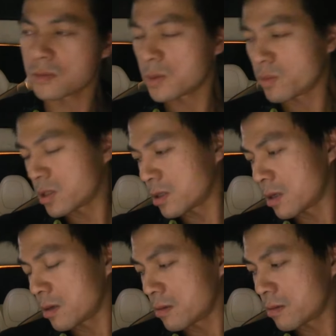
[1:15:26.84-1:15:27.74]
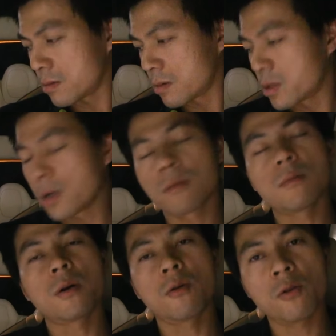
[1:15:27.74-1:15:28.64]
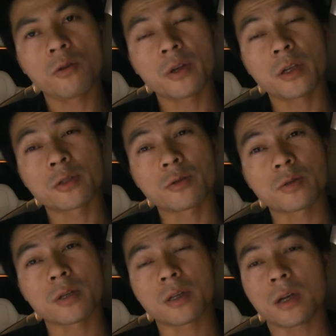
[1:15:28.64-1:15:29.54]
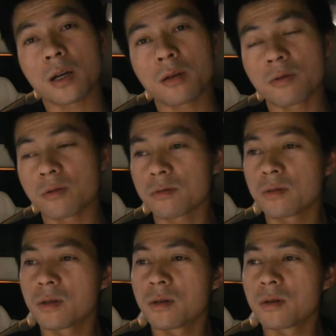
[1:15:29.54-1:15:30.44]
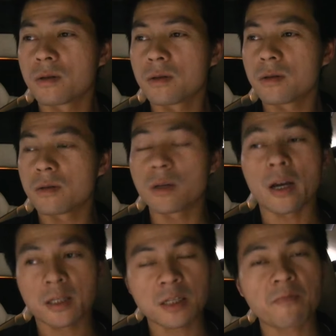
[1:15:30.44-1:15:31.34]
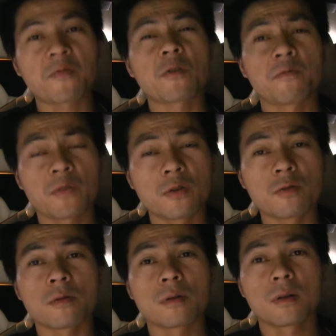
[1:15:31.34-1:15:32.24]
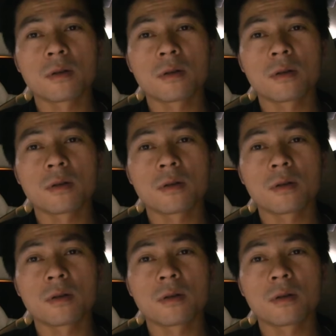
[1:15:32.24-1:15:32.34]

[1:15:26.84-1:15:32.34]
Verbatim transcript: let me see. I think all the issues that I had, like, yeah, except for a few.